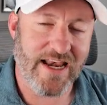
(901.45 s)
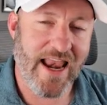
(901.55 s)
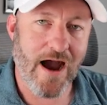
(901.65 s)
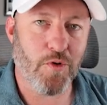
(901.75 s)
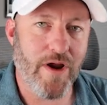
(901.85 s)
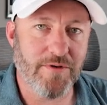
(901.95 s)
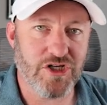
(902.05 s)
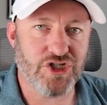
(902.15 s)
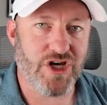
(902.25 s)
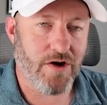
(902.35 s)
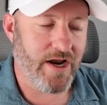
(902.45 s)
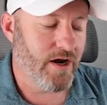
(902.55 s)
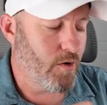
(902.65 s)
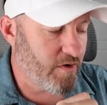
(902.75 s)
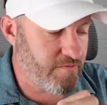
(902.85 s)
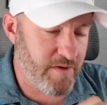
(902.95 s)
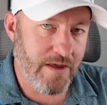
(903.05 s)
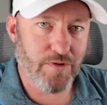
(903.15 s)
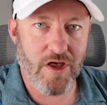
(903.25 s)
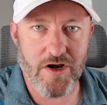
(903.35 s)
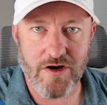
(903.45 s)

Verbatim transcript: and now we're able to share it with people